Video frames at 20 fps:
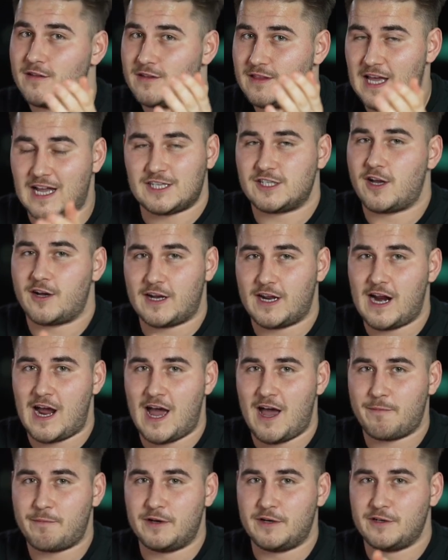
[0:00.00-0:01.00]
that's not going to
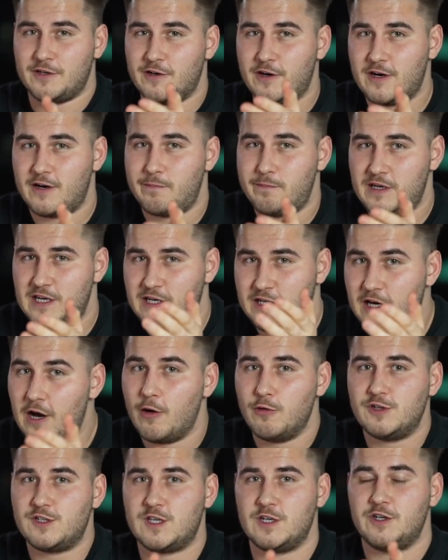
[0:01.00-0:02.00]
happen. You're going to be
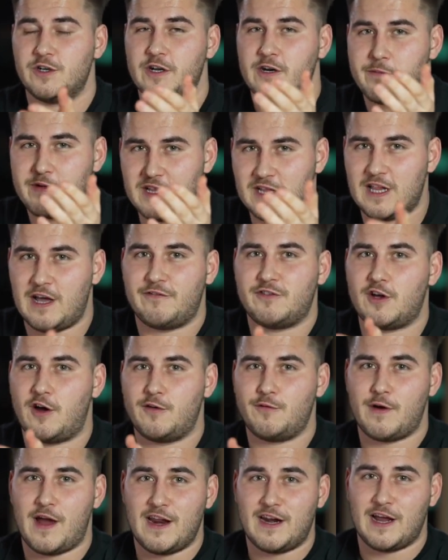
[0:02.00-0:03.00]
ghosted, you're going to be left
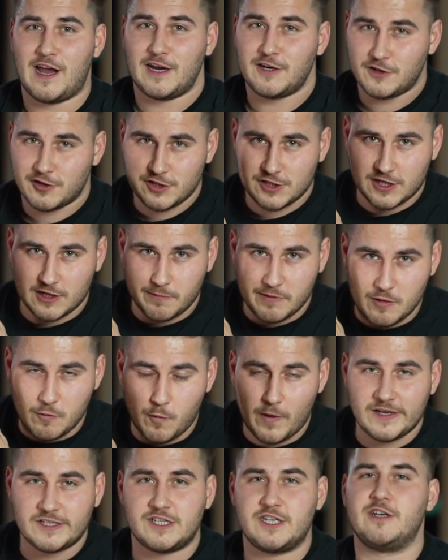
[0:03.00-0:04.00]
on red, and you're just going to be
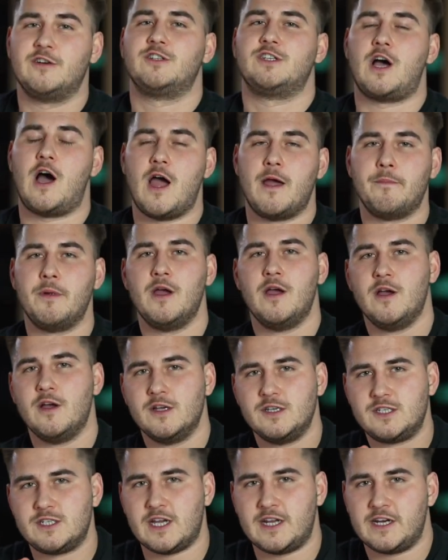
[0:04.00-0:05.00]
wasting your time
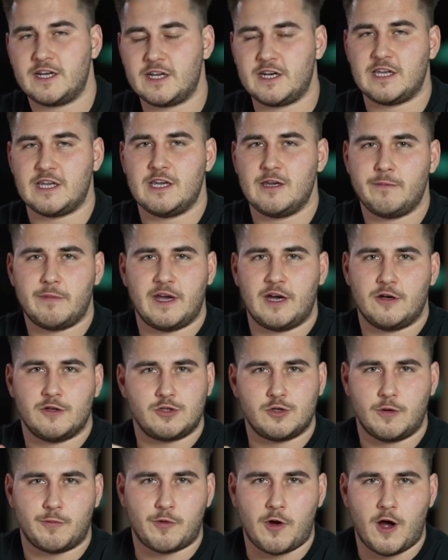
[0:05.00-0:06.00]
sending an email
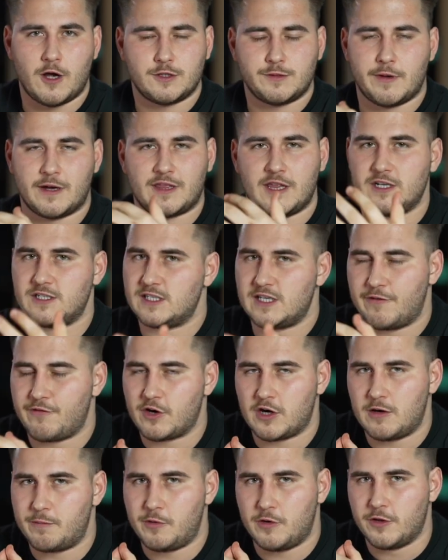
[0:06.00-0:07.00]
to a prospect that's never
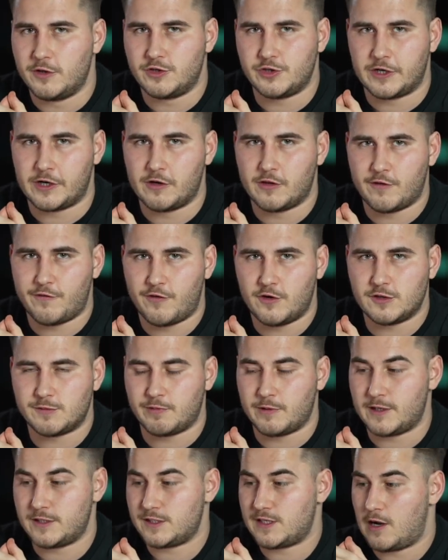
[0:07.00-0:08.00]
going to pull the trigger in the first
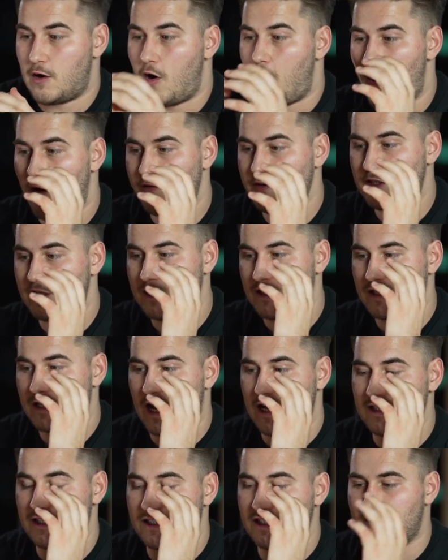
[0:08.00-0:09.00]
place. Now, obviously, this
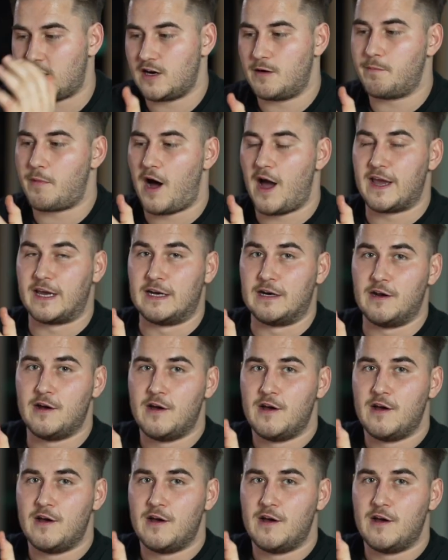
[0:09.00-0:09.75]
guy's a ton of buy-in.